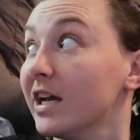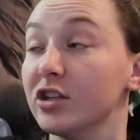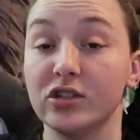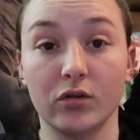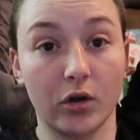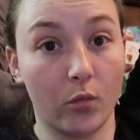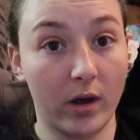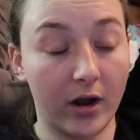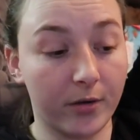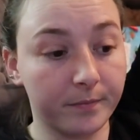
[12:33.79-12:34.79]
I just don't know
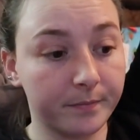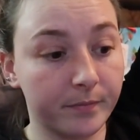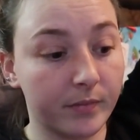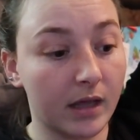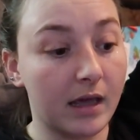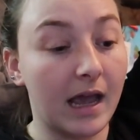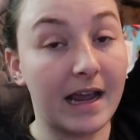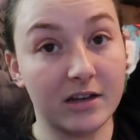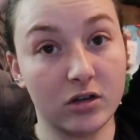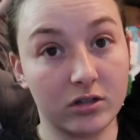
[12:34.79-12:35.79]
where.
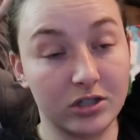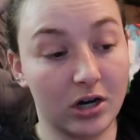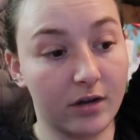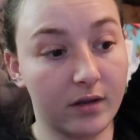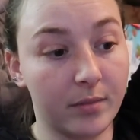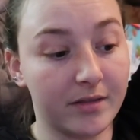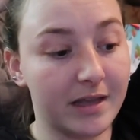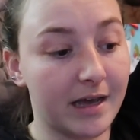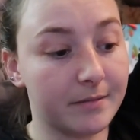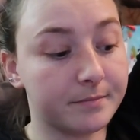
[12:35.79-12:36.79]
And I talked to Jonathan about
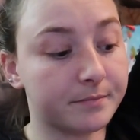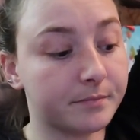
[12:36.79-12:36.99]
that.